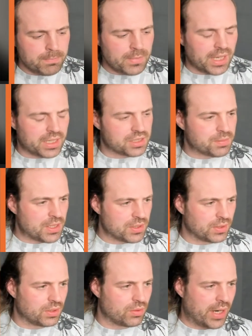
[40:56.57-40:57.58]
And especially
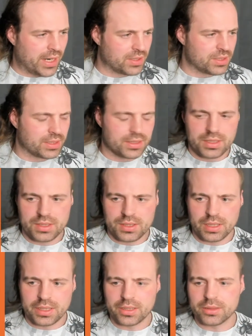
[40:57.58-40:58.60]
the Dragon
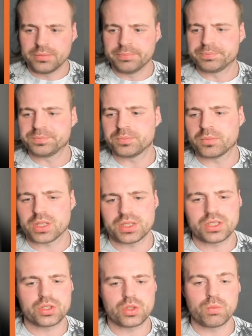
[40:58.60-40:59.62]
Slayer, because
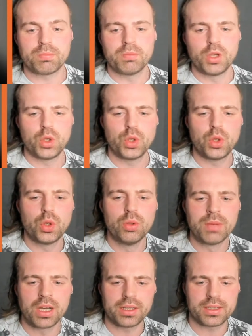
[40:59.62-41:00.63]
it's so
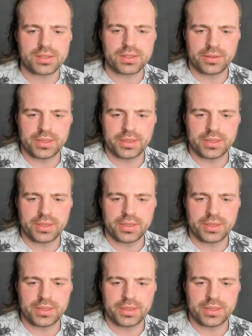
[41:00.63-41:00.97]
humongous.